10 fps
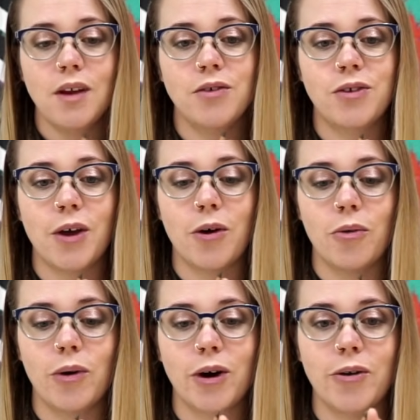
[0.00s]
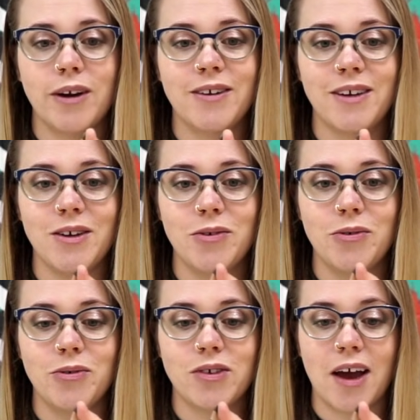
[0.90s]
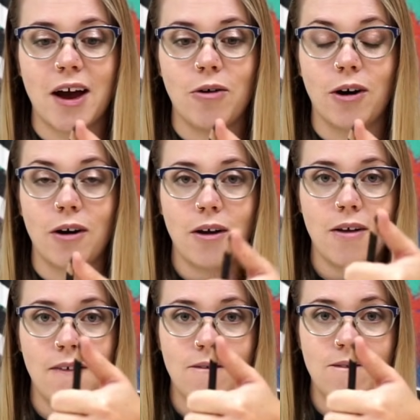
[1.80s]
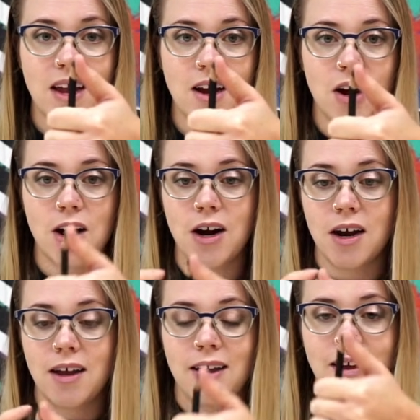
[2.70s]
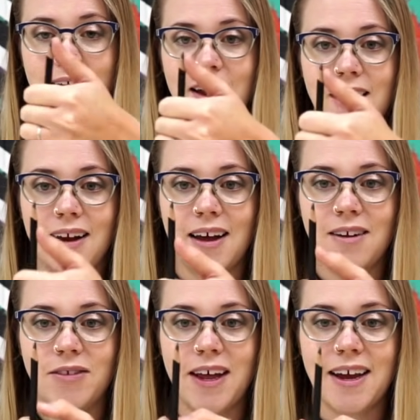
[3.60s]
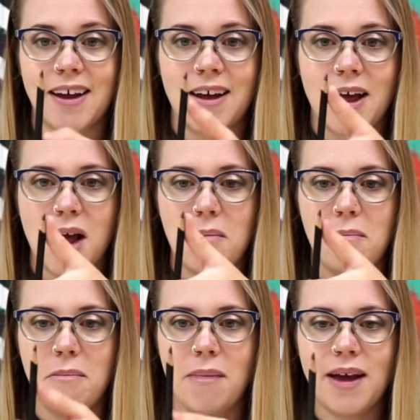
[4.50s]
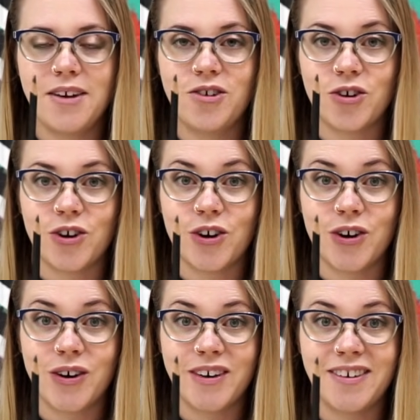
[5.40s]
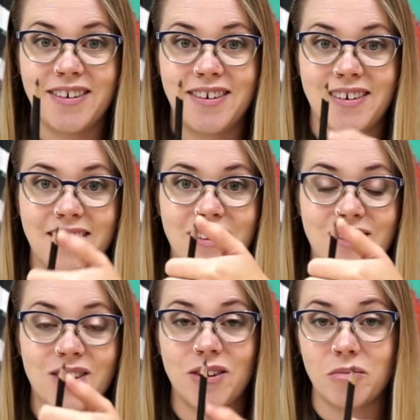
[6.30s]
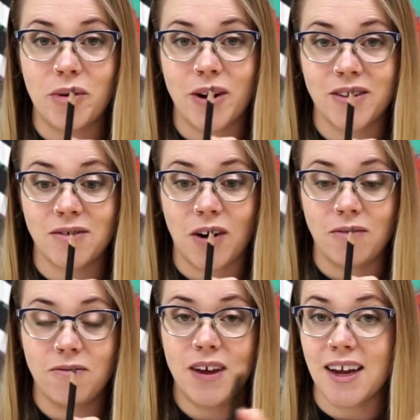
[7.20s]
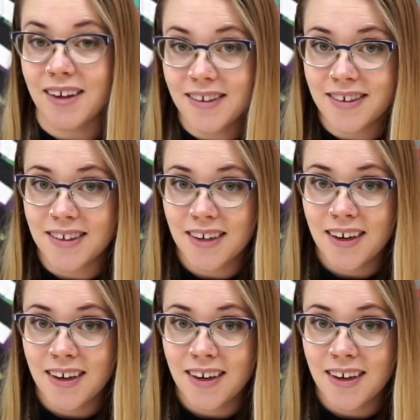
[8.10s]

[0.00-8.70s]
So we're going to use our finger and kind of like measure certain parts of our face